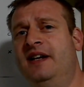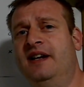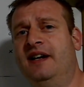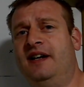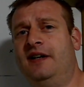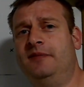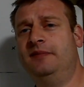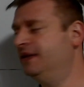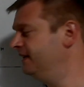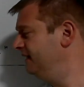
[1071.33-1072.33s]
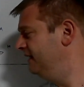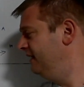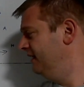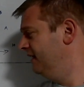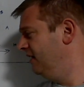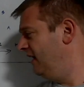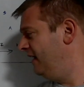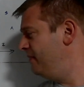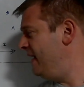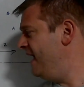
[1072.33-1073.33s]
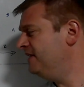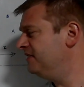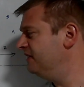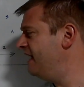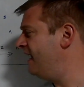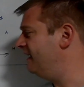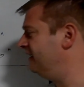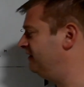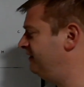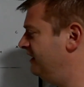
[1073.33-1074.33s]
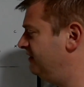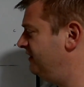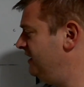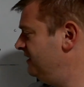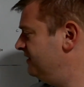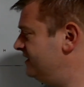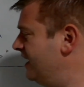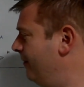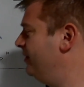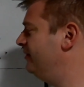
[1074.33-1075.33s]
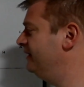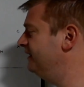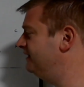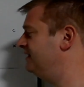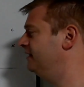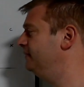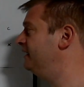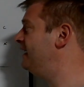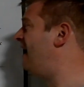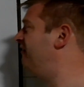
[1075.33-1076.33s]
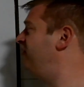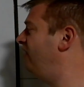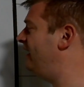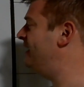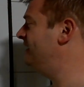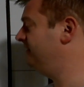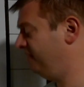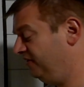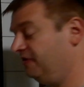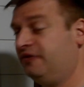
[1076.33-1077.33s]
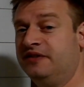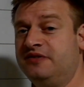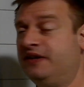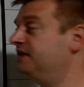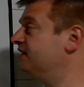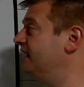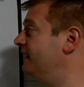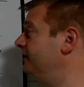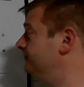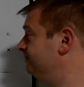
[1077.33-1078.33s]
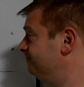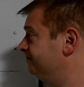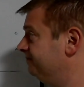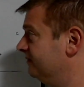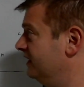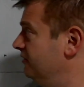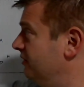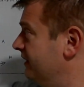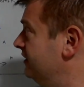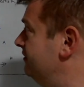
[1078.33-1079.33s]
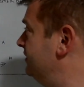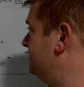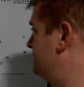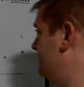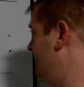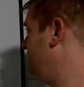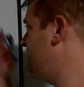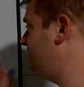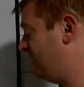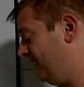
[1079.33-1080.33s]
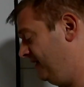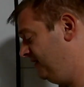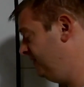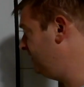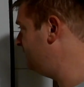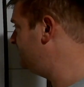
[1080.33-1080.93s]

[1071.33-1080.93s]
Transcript: on a pass or not? If he's tempoing it some and not flying to the stretch side, you'd want to go verts. If he's flying to the other